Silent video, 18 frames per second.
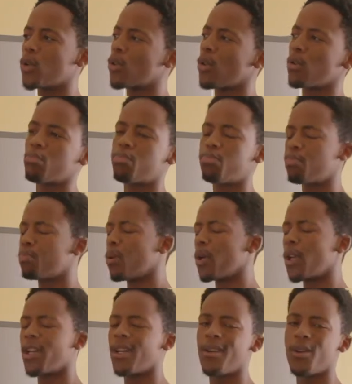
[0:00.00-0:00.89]
Don't
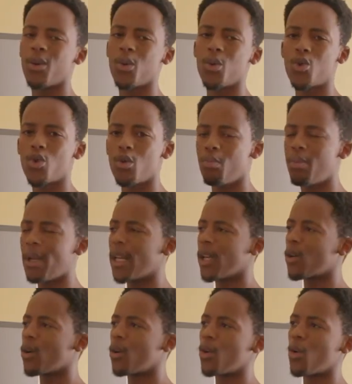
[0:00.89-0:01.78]
put in a YouTube link
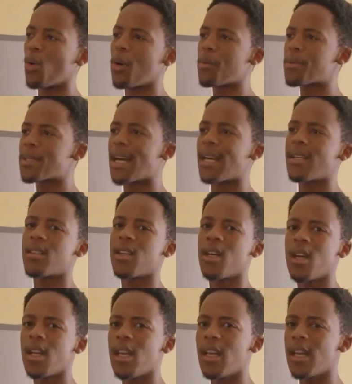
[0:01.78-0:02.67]
or your website
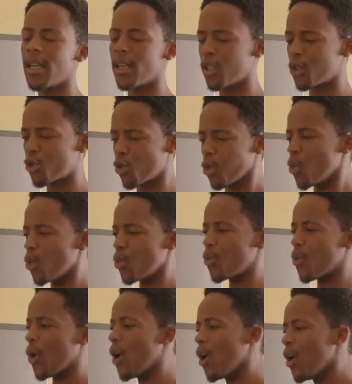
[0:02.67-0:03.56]
link to
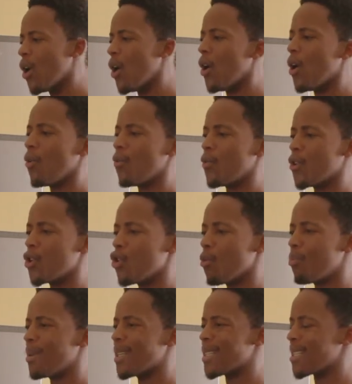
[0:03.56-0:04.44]
the video
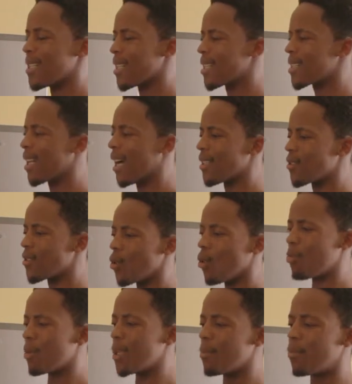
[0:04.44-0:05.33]
business card so
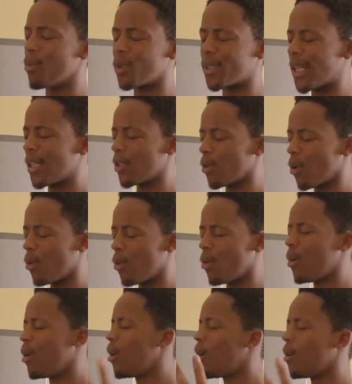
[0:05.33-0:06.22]
people can go,
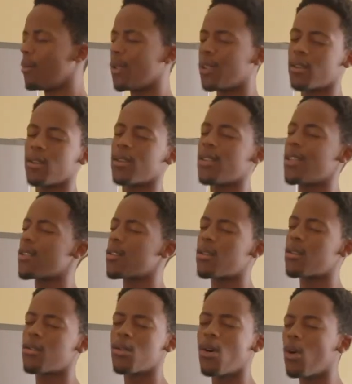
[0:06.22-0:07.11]
oh my
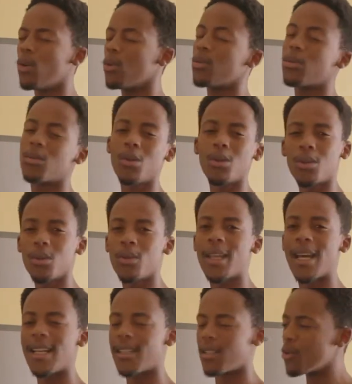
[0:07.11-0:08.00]
goodness. No, don't do
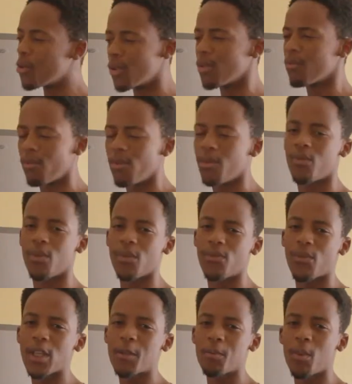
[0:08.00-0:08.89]
that.
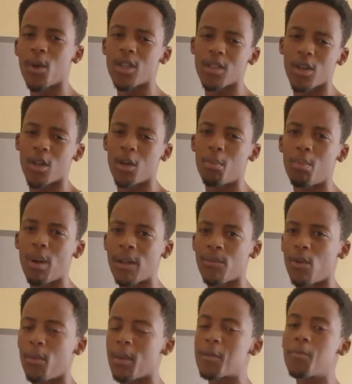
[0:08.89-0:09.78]
Facebook is a good
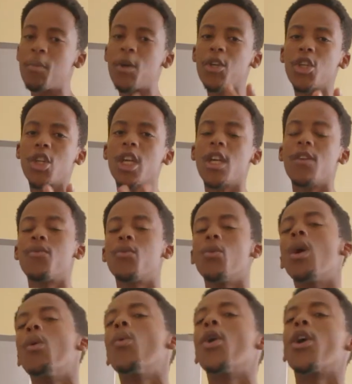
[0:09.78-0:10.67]
platform, especially if you
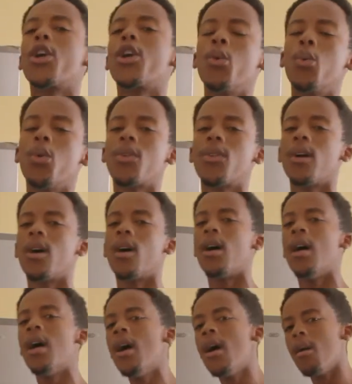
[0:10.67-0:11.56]
are working with a
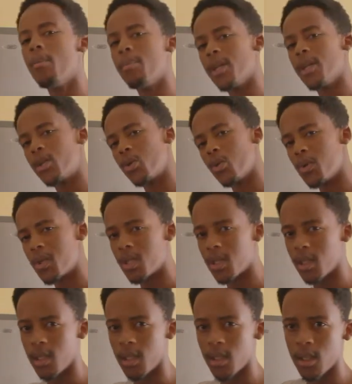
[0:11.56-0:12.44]

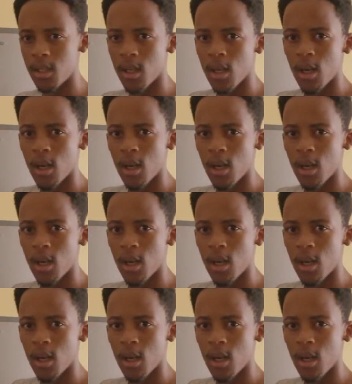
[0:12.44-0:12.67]
B2C